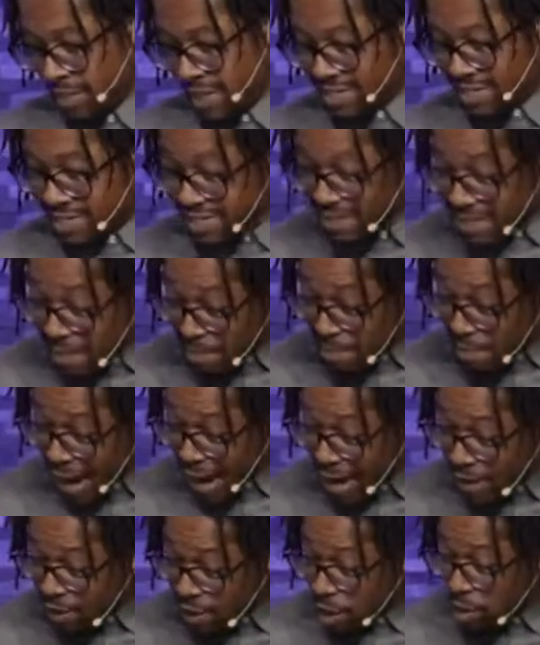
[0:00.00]
He says, Take
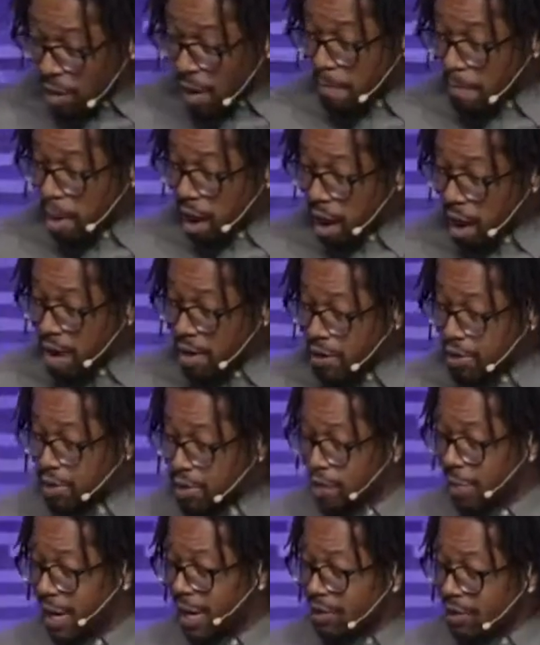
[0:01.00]
my yoke upon
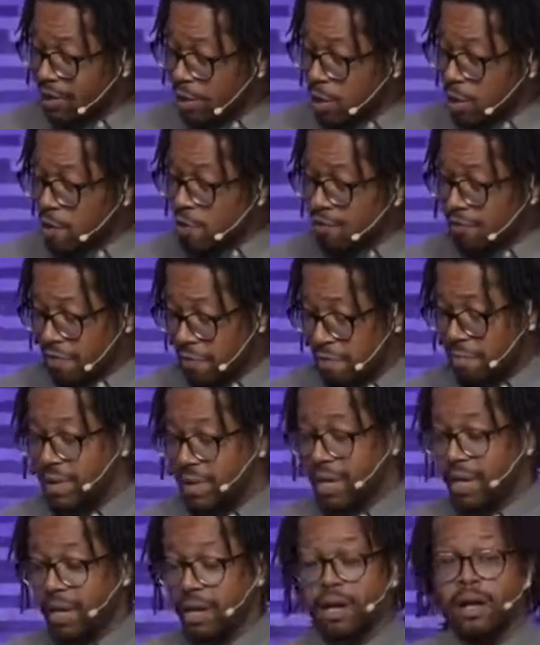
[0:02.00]
you and learn from
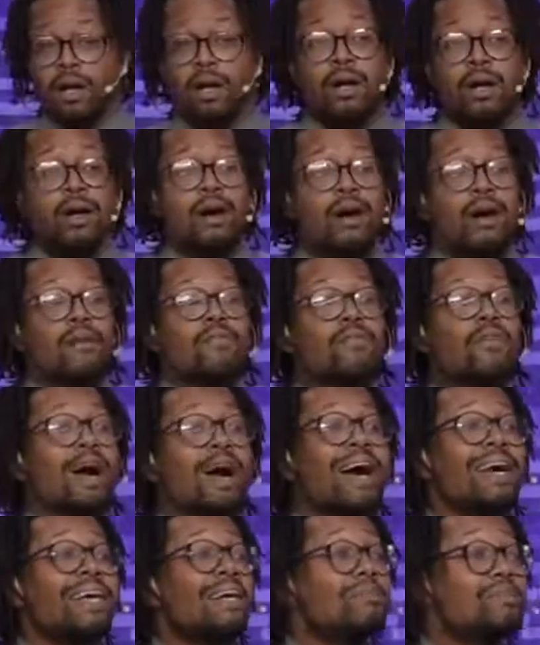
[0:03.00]
me, for
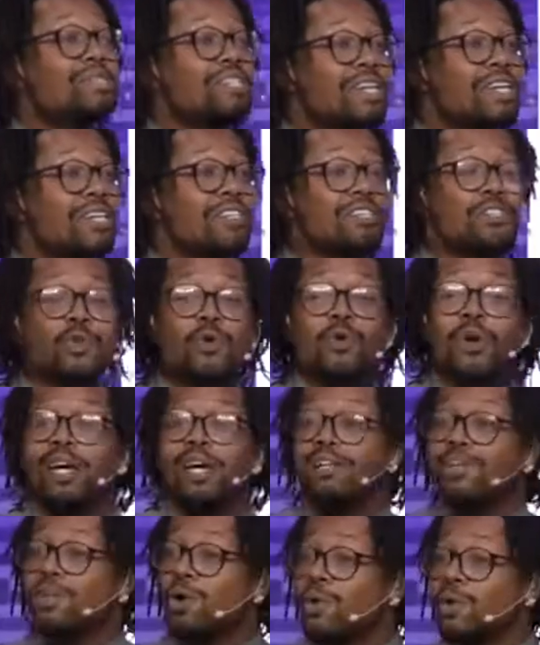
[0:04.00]
I am gentle
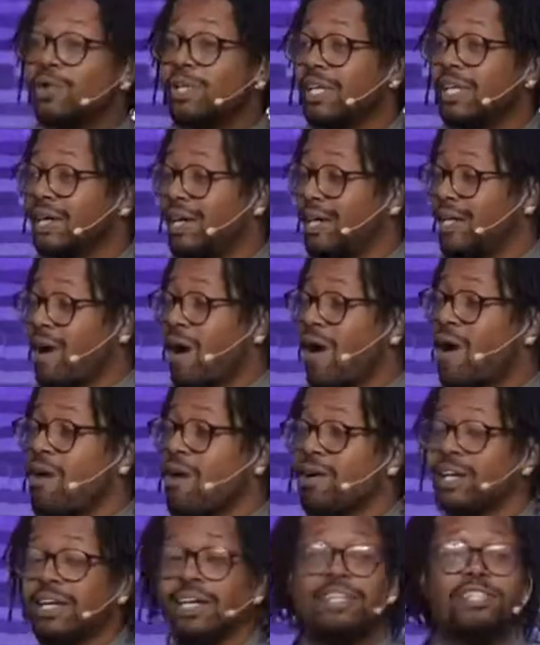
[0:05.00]
and lowly in
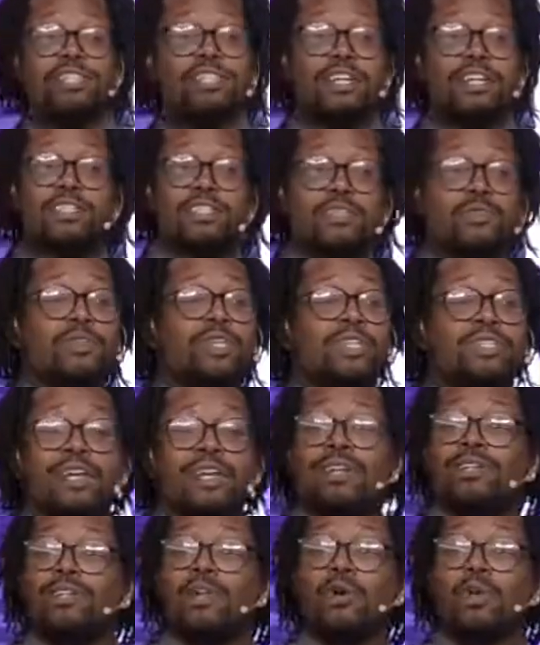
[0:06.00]
heart. His gentleness
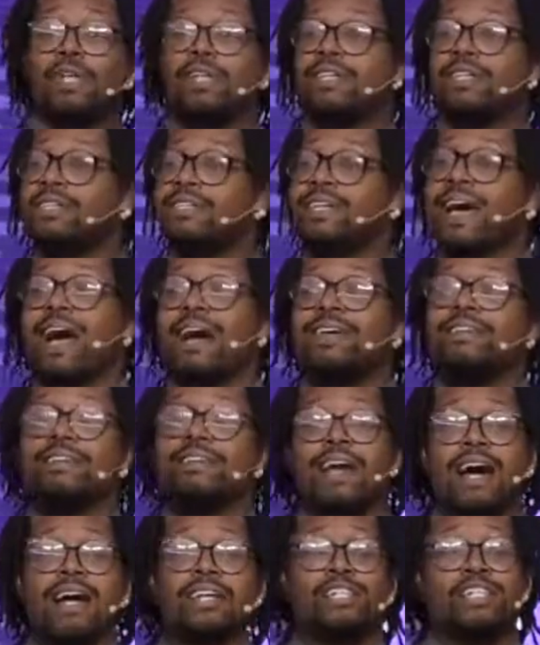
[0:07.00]
and lowliness has
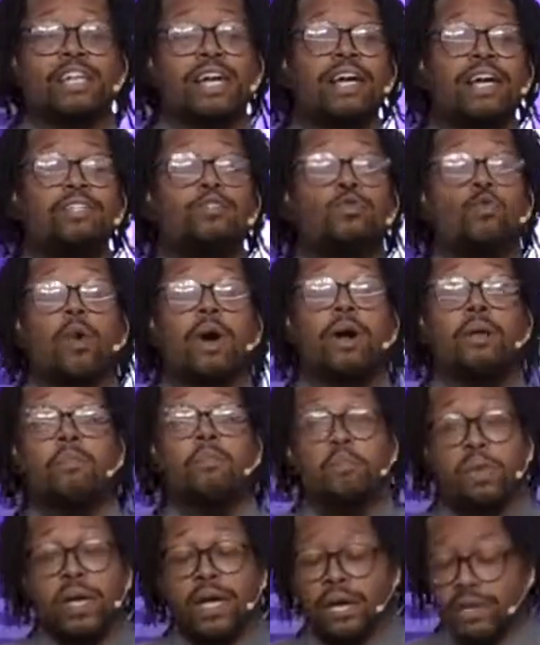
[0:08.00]
not changed
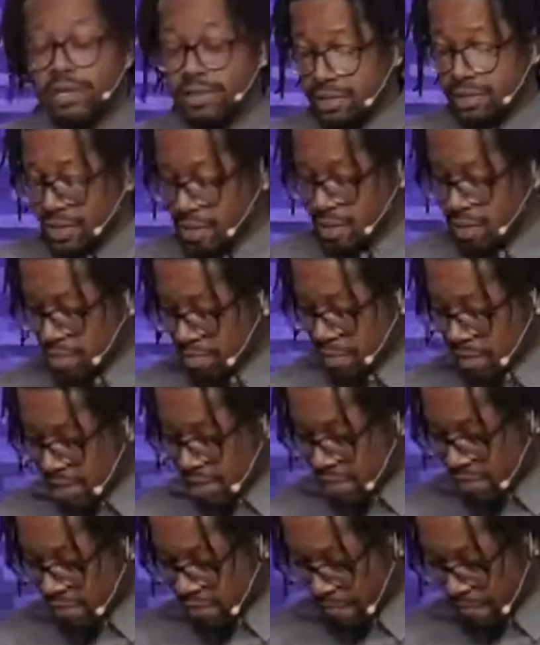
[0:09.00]
one bit,
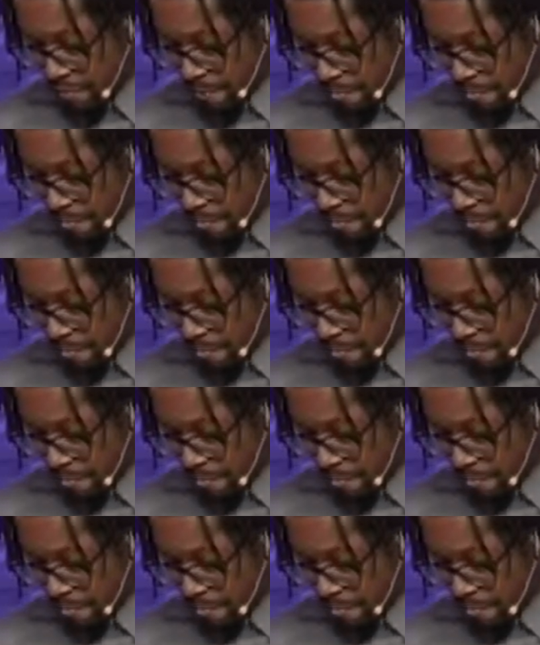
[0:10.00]
beloved.